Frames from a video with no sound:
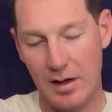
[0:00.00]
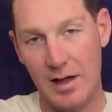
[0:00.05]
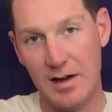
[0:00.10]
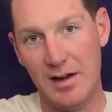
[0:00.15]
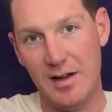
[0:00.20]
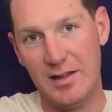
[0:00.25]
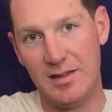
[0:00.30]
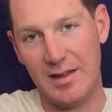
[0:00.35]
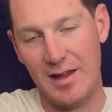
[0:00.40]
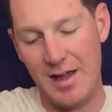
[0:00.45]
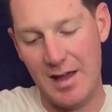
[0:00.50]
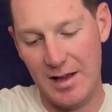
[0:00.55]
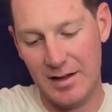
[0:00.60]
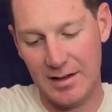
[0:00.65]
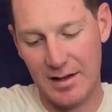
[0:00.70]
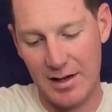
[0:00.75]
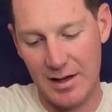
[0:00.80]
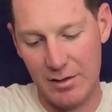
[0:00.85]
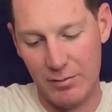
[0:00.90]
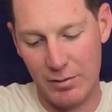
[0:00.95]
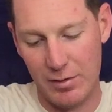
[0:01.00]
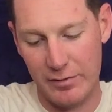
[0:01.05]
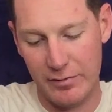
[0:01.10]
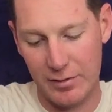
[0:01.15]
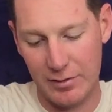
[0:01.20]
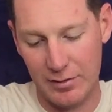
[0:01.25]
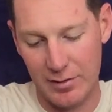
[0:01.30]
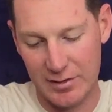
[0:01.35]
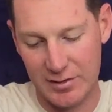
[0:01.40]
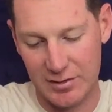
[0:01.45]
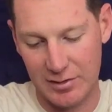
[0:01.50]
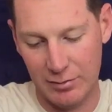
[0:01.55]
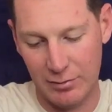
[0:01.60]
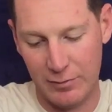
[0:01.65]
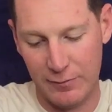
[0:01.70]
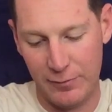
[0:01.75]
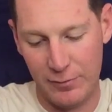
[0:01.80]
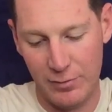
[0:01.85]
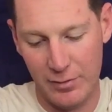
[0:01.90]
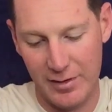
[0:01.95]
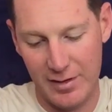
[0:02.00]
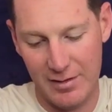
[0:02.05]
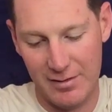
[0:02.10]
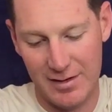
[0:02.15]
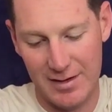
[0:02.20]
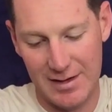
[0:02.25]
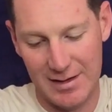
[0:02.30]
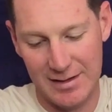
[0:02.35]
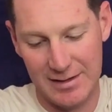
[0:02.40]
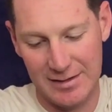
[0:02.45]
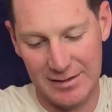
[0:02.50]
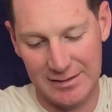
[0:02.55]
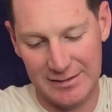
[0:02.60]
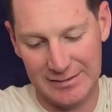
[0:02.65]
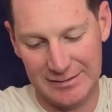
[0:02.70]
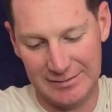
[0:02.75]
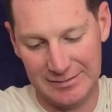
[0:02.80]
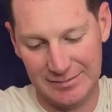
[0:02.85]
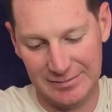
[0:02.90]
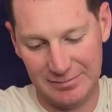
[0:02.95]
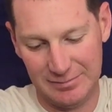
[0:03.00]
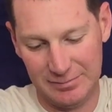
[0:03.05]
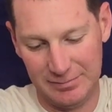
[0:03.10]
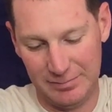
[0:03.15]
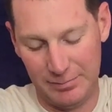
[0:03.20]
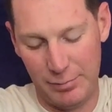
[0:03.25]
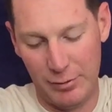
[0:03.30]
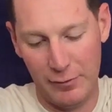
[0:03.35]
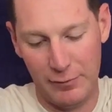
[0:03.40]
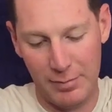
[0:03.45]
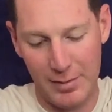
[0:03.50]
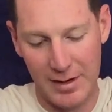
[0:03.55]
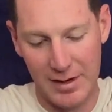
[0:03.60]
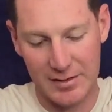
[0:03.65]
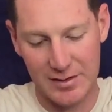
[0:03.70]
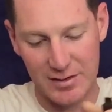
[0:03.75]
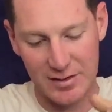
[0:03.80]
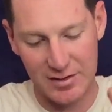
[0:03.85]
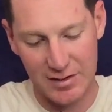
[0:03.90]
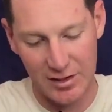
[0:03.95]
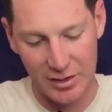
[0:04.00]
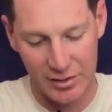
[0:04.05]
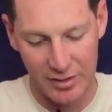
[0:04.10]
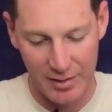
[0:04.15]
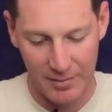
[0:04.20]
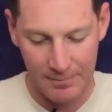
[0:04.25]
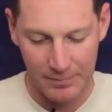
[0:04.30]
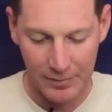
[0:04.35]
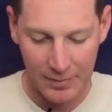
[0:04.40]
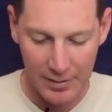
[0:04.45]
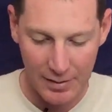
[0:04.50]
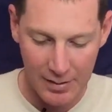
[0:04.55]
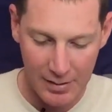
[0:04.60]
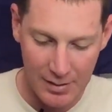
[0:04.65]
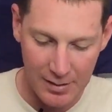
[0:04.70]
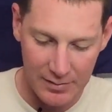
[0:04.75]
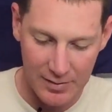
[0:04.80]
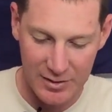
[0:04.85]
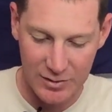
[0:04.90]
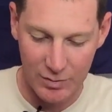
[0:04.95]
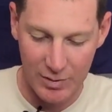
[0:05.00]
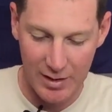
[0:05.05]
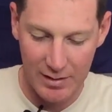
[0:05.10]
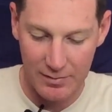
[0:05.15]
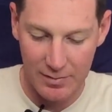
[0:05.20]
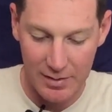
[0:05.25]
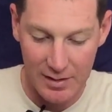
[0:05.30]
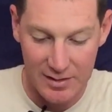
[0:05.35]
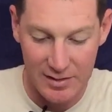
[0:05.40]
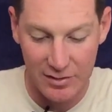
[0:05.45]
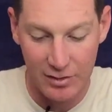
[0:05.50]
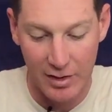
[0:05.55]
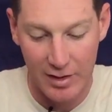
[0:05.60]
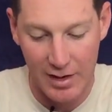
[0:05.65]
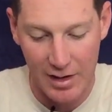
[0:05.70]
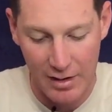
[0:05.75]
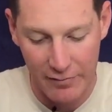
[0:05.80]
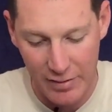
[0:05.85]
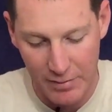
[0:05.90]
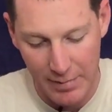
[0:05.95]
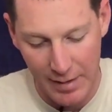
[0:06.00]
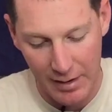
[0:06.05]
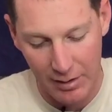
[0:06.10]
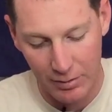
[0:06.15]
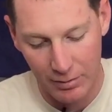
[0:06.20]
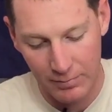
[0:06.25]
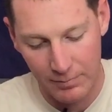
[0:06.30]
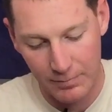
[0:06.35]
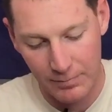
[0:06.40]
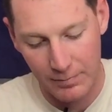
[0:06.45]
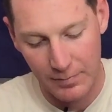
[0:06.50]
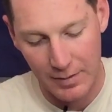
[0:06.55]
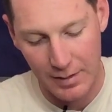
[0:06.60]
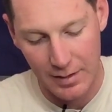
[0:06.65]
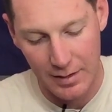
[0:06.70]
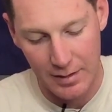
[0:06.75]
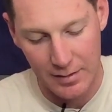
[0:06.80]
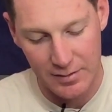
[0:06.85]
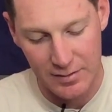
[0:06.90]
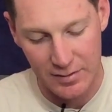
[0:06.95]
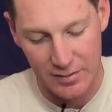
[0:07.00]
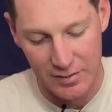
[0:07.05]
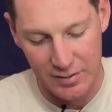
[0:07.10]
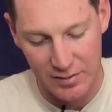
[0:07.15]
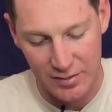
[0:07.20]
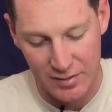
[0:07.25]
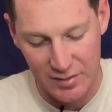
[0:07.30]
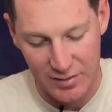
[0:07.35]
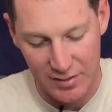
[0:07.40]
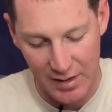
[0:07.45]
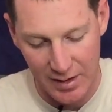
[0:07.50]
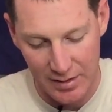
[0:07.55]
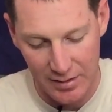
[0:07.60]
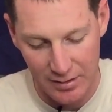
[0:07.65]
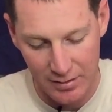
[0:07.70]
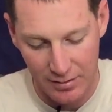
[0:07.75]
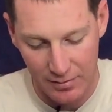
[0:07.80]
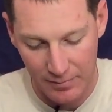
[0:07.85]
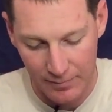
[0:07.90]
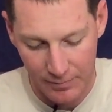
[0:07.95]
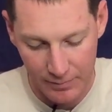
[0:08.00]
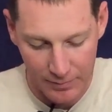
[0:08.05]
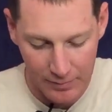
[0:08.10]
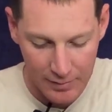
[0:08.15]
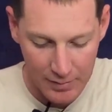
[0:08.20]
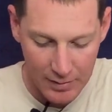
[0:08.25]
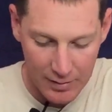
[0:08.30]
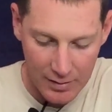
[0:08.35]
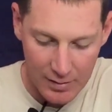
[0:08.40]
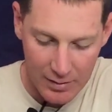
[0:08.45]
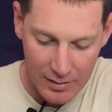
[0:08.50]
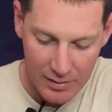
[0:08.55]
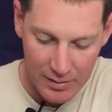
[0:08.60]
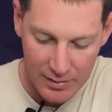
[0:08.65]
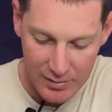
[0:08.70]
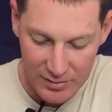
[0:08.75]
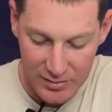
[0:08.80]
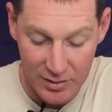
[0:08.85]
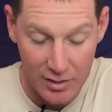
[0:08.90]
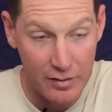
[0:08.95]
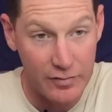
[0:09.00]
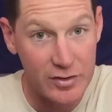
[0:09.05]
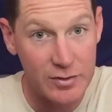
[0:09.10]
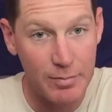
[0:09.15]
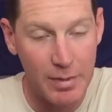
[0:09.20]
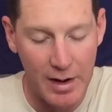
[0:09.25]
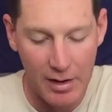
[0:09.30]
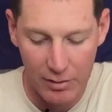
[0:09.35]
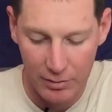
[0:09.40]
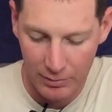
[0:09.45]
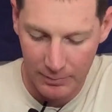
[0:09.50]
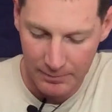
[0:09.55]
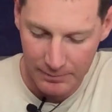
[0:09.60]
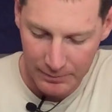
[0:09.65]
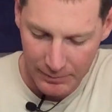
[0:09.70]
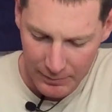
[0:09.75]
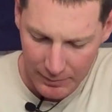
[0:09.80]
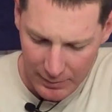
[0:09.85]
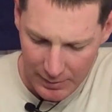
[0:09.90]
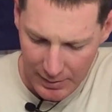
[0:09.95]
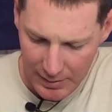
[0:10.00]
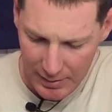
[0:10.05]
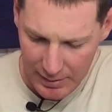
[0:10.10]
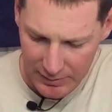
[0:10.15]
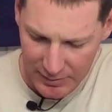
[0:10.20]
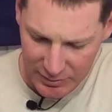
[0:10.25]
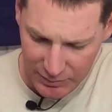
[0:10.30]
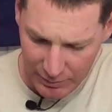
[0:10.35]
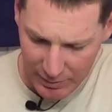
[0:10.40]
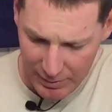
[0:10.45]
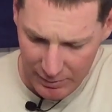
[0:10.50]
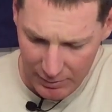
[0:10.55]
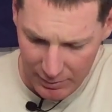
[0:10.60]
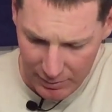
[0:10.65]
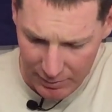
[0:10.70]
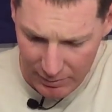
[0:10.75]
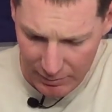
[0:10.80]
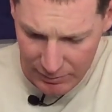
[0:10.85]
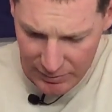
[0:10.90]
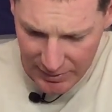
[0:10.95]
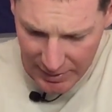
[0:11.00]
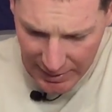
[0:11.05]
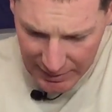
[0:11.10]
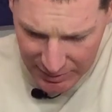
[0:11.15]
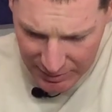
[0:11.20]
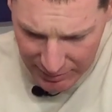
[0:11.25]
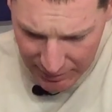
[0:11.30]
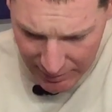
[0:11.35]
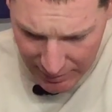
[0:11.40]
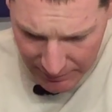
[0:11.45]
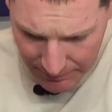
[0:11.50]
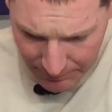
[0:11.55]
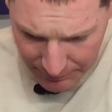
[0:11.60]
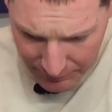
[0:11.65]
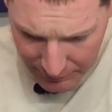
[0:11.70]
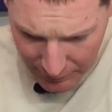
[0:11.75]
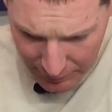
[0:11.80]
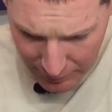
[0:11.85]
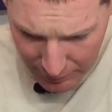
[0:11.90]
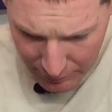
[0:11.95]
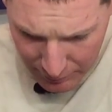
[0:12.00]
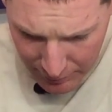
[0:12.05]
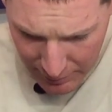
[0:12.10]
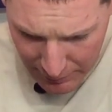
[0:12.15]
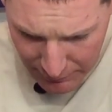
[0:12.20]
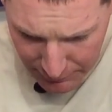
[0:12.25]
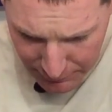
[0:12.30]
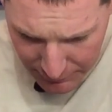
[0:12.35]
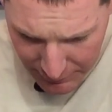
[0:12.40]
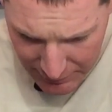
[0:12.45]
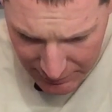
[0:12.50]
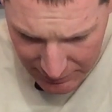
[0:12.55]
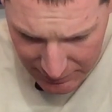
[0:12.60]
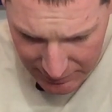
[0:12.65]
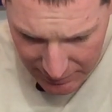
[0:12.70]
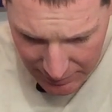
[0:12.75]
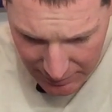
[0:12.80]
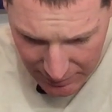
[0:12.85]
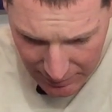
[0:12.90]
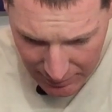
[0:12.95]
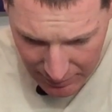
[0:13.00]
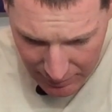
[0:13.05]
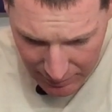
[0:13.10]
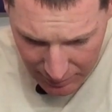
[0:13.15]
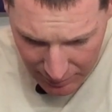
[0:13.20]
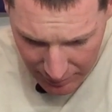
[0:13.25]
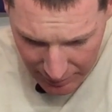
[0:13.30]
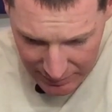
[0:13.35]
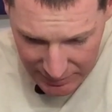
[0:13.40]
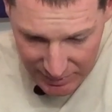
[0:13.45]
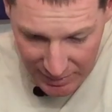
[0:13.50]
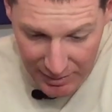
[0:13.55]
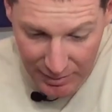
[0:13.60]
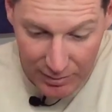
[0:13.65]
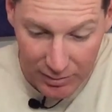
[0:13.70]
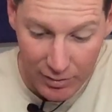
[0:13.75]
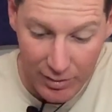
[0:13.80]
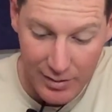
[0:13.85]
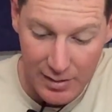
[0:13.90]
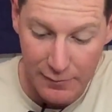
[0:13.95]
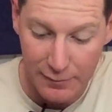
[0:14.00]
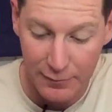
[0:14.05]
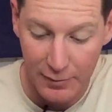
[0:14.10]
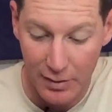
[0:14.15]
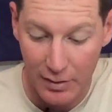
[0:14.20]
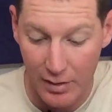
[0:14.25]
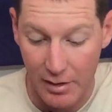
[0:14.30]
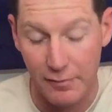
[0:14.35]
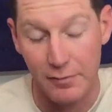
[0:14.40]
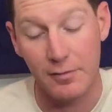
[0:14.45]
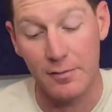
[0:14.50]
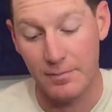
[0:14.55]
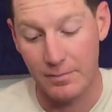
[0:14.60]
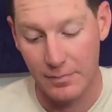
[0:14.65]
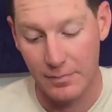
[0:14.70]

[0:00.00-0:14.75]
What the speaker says: Underneath the handguard, where everyone likes to look for their proof marks, etc. This one is not a heavy barrel. This is just a standard service barrel. This one was actually refitted in 1935.